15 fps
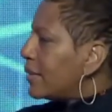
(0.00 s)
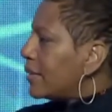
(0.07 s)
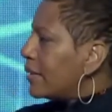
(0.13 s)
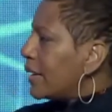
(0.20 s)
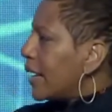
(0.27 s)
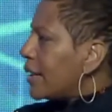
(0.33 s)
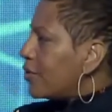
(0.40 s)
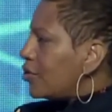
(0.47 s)

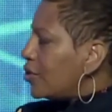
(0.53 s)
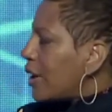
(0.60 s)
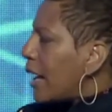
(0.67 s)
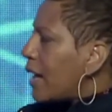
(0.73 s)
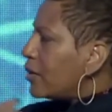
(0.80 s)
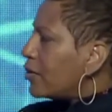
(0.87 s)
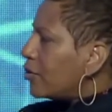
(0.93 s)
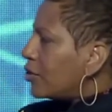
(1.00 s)
and
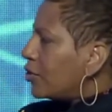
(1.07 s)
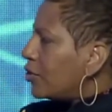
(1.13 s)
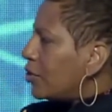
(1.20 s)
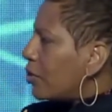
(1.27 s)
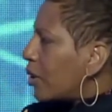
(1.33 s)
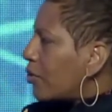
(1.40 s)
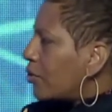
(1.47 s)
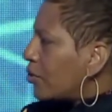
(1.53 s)
challenges to
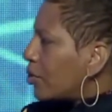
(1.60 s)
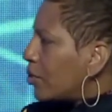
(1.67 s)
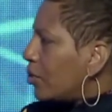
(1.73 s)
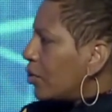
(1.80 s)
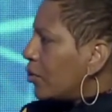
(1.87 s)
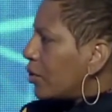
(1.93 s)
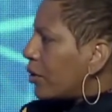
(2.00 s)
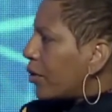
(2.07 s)
our
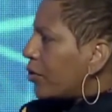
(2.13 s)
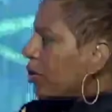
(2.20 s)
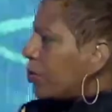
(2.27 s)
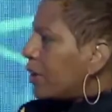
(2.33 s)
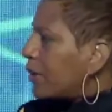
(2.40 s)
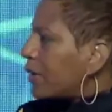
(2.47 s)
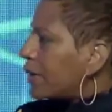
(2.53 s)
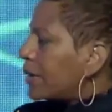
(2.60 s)
souls and our
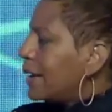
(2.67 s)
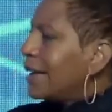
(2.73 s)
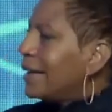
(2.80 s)
spirit,